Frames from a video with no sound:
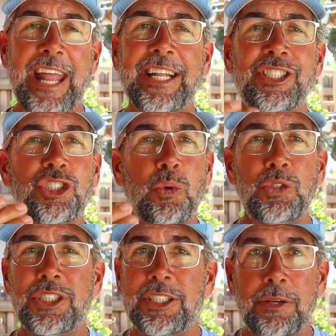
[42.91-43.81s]
And it's so
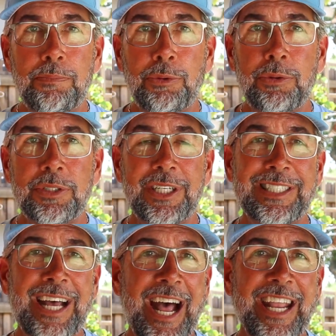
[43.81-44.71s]
simple to
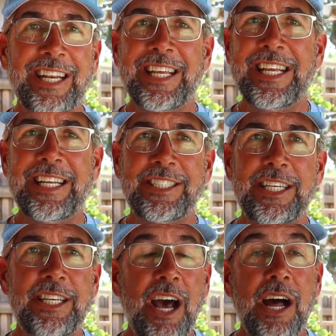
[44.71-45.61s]
tie an
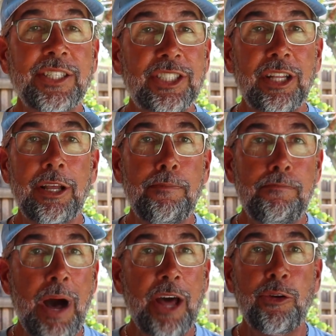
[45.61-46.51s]
easy non-slip
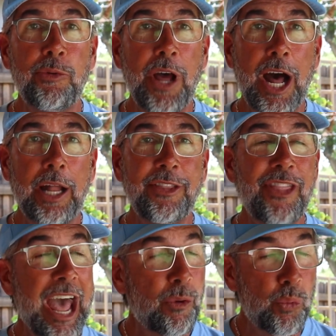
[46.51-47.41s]
mono knot
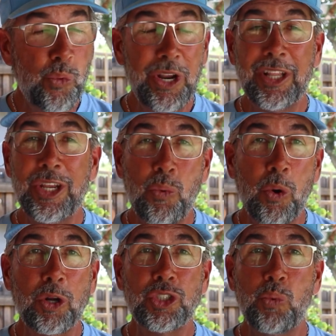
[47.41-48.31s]
that really
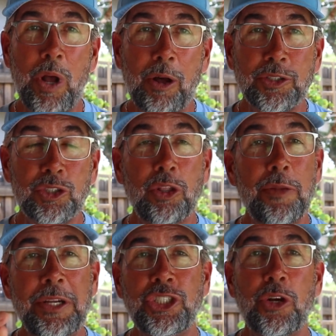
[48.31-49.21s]
works well. So
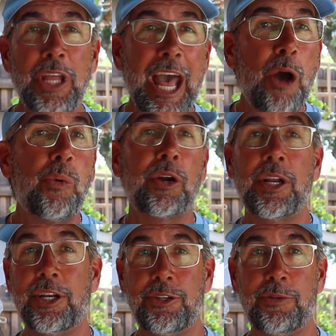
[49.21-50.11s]
let me show you how we're
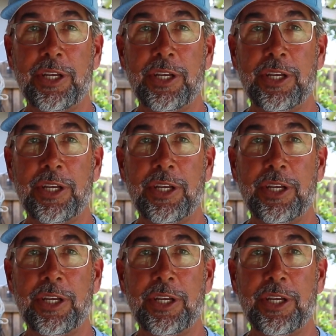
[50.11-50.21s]
gonna do